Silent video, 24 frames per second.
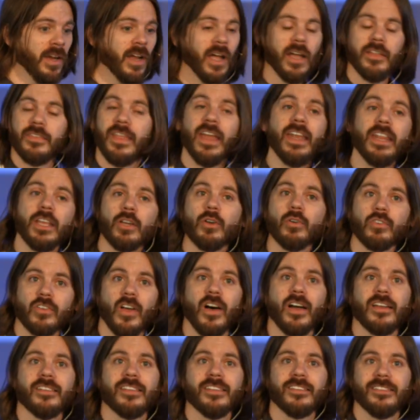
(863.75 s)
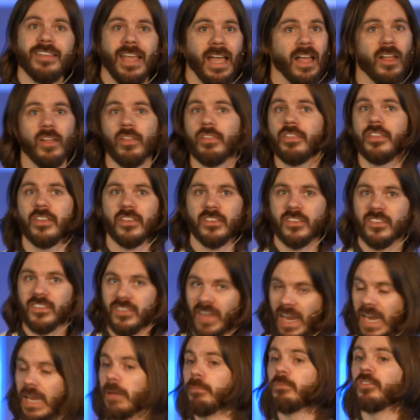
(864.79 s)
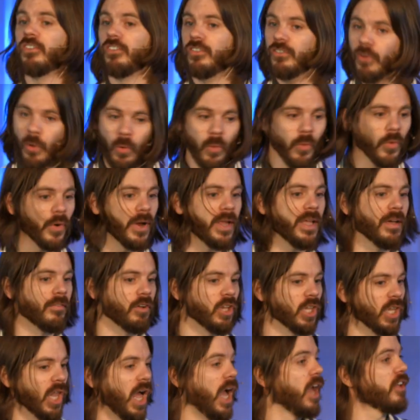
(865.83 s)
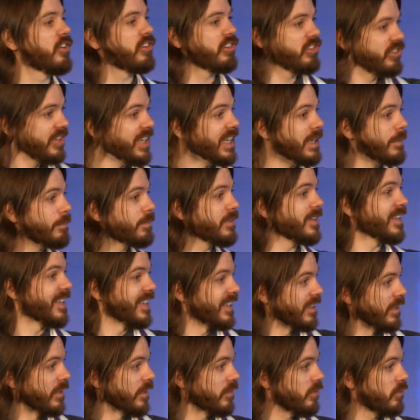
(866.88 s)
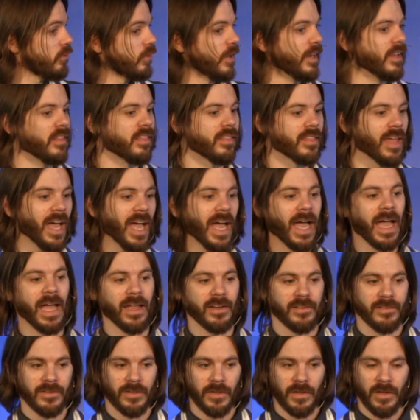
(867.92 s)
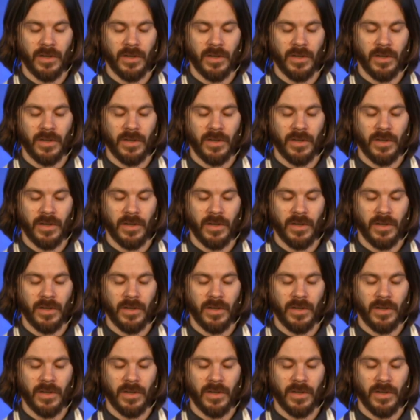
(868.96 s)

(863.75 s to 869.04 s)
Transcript: And then he goes on to tell this same story of a lost sheep to illustrate that.